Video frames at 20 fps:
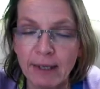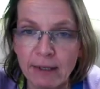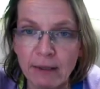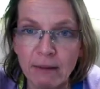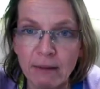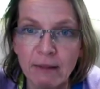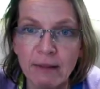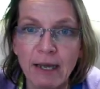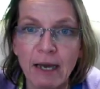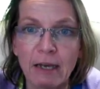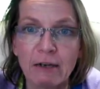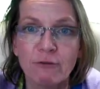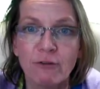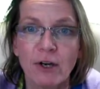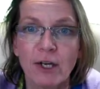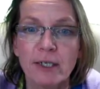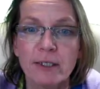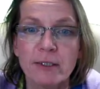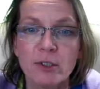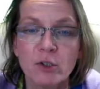And then
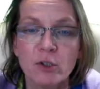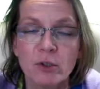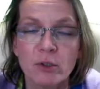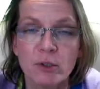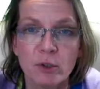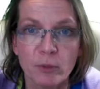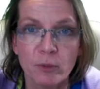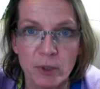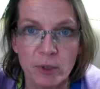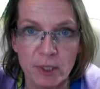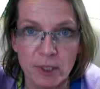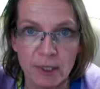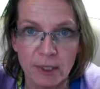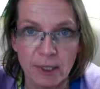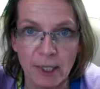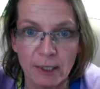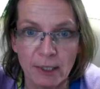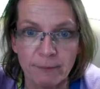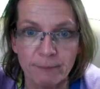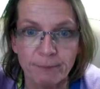that file is
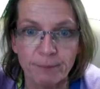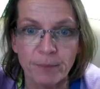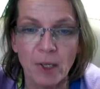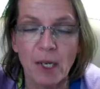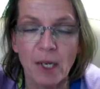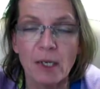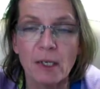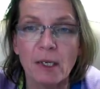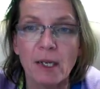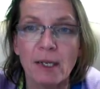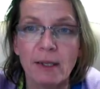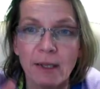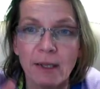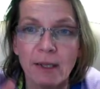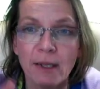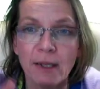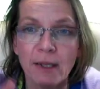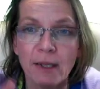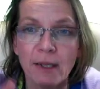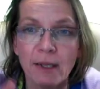distributed again.
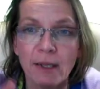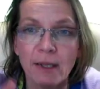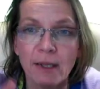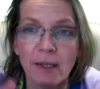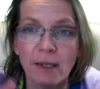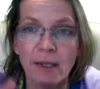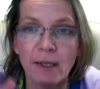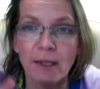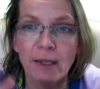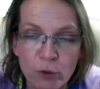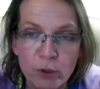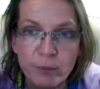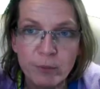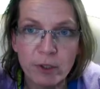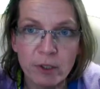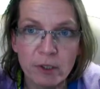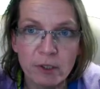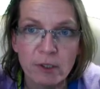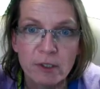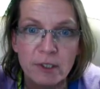Yeah, and then you can have
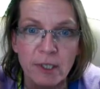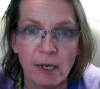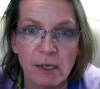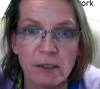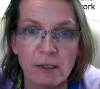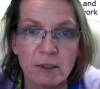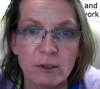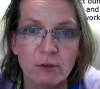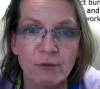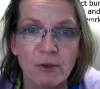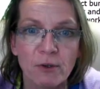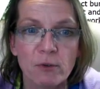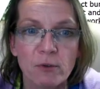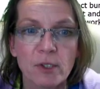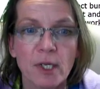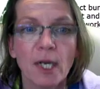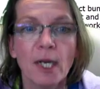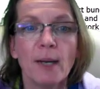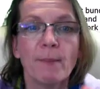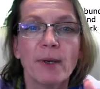multiple cycles
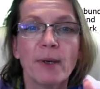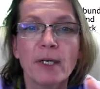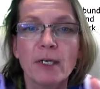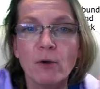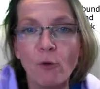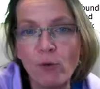of those.